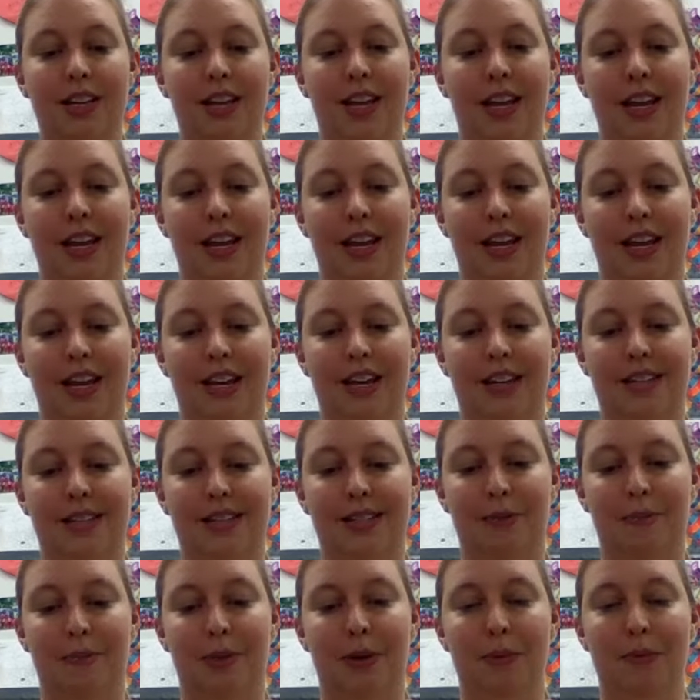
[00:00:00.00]
And
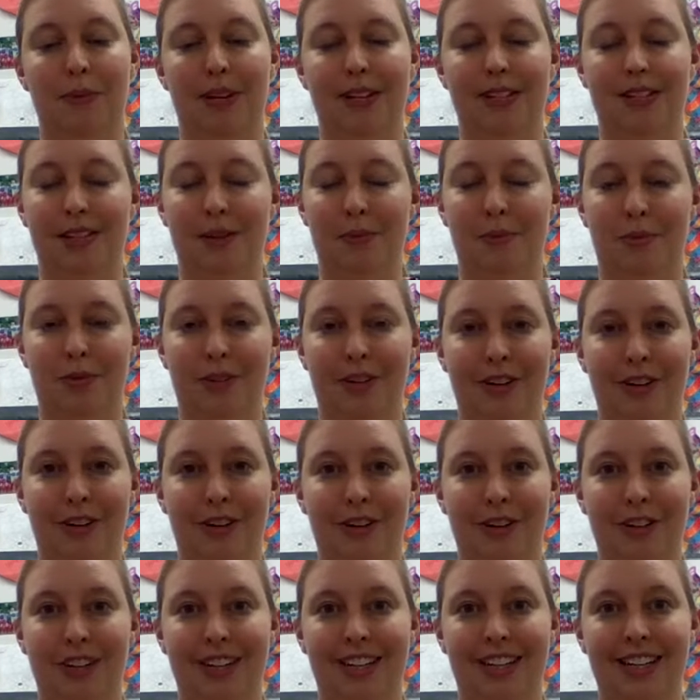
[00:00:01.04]
Pip gets up really
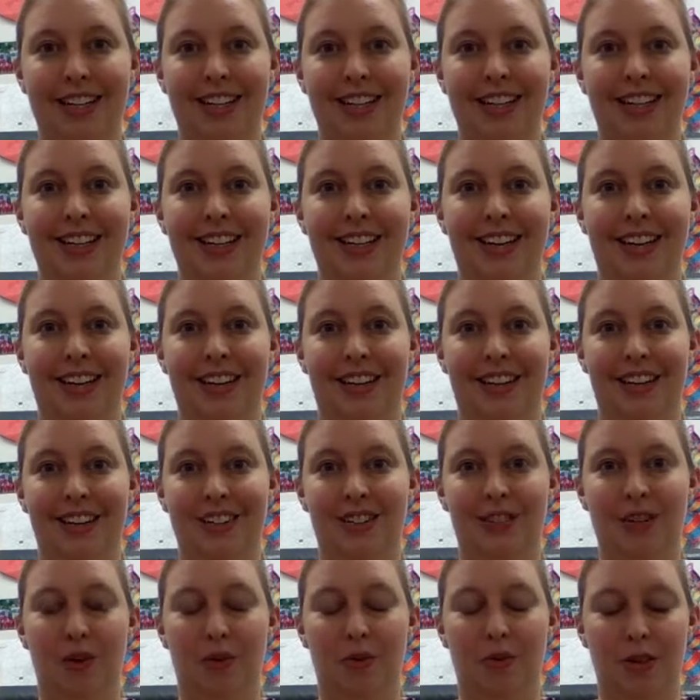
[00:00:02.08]
early and is
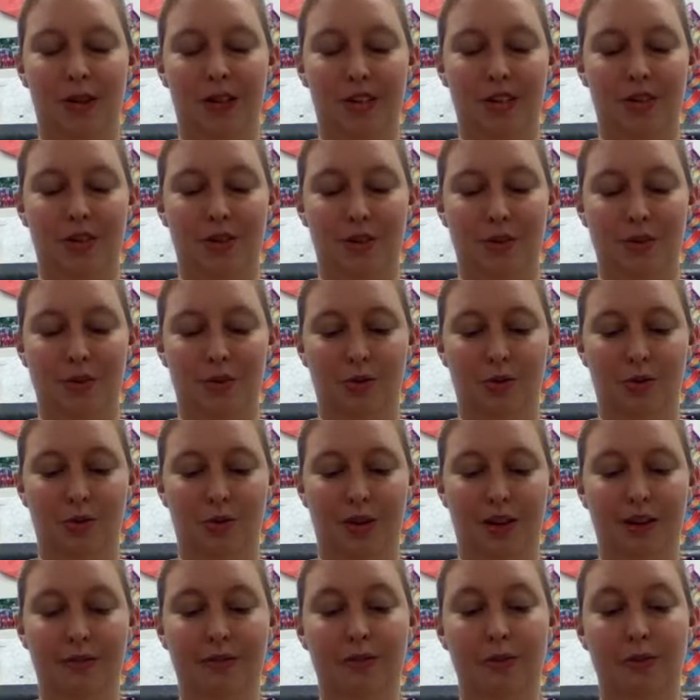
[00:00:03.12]
going to
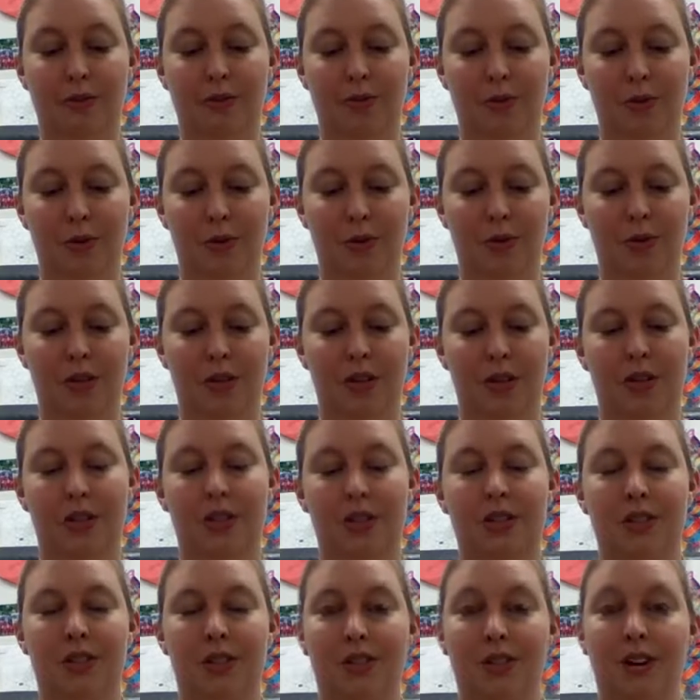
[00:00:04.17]
give the food
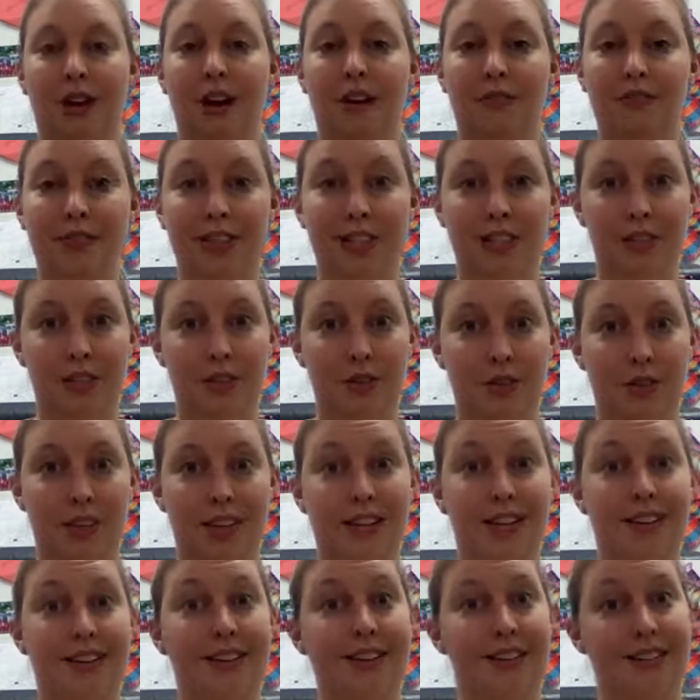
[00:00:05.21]
to the convict so that
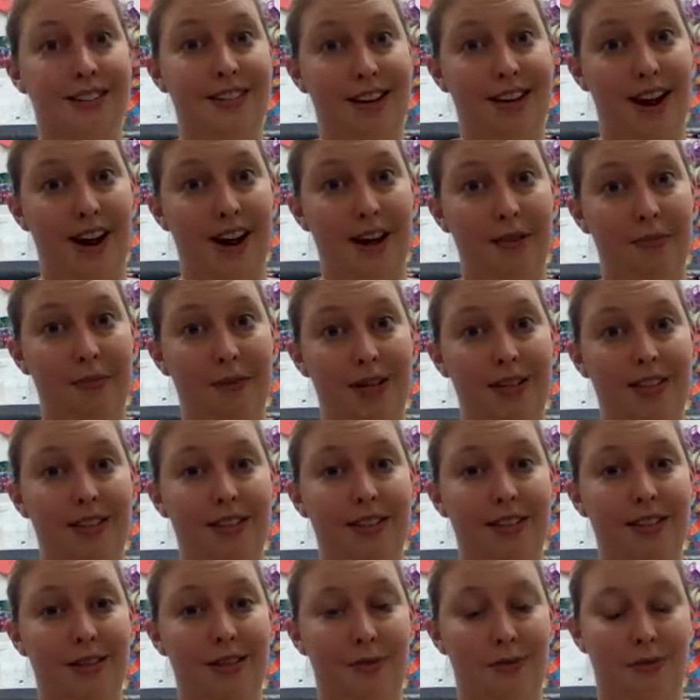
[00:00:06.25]
he doesn't die, because
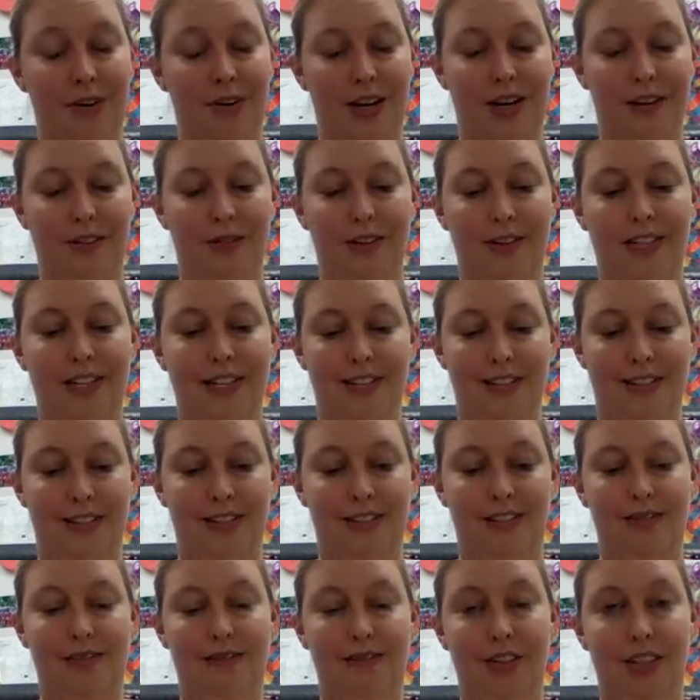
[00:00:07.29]
he's afraid if he doesn't,
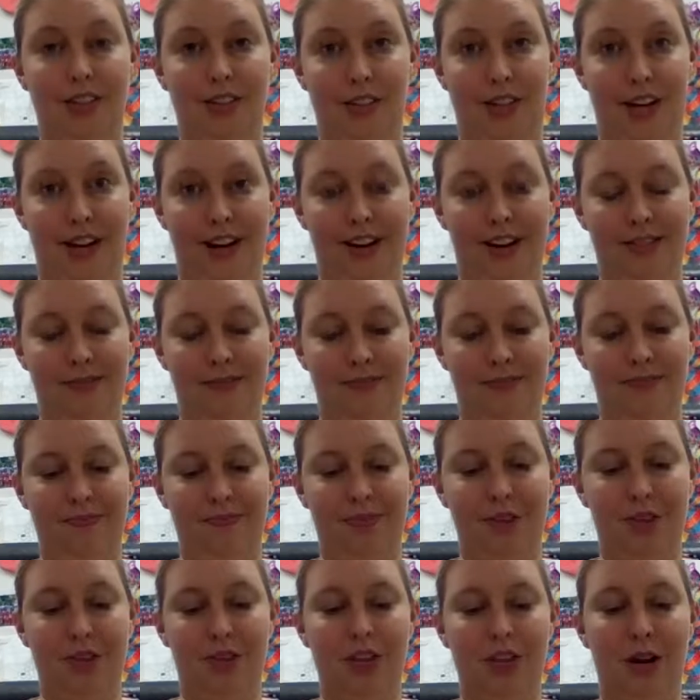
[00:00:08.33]
he'll die.
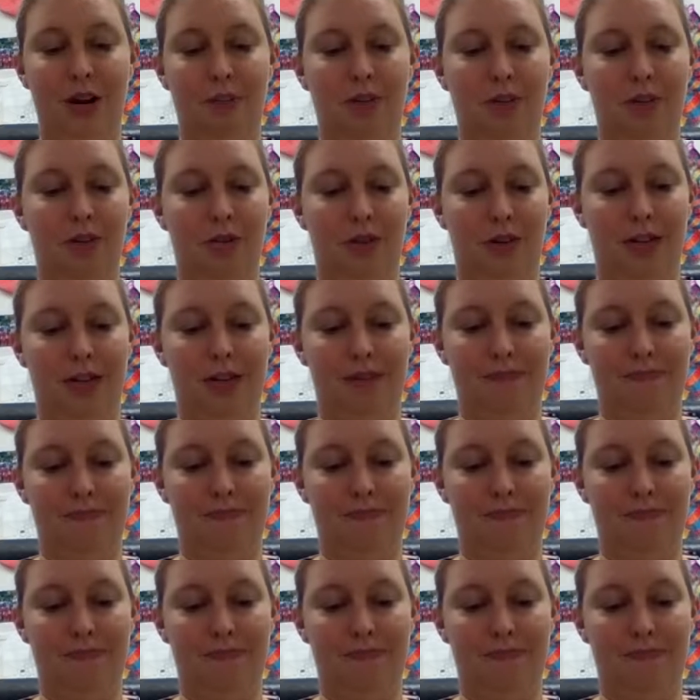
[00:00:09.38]
So chapter 3. It